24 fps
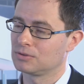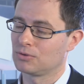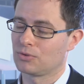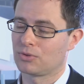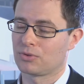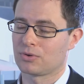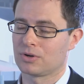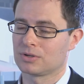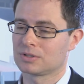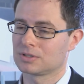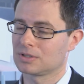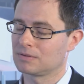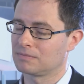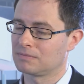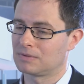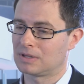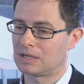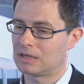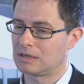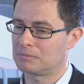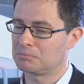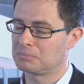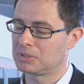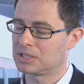2/3 of
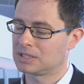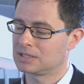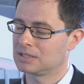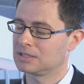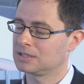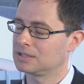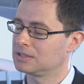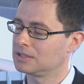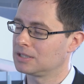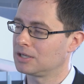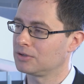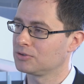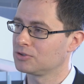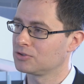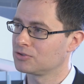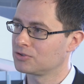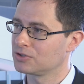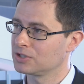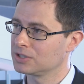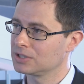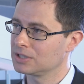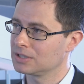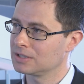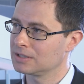their business is now
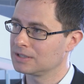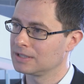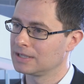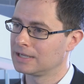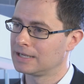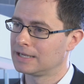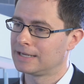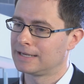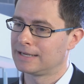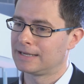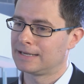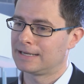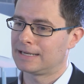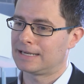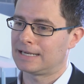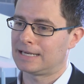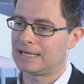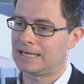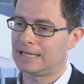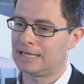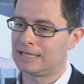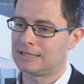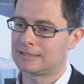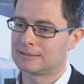nutrition.
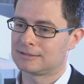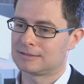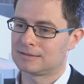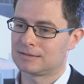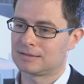And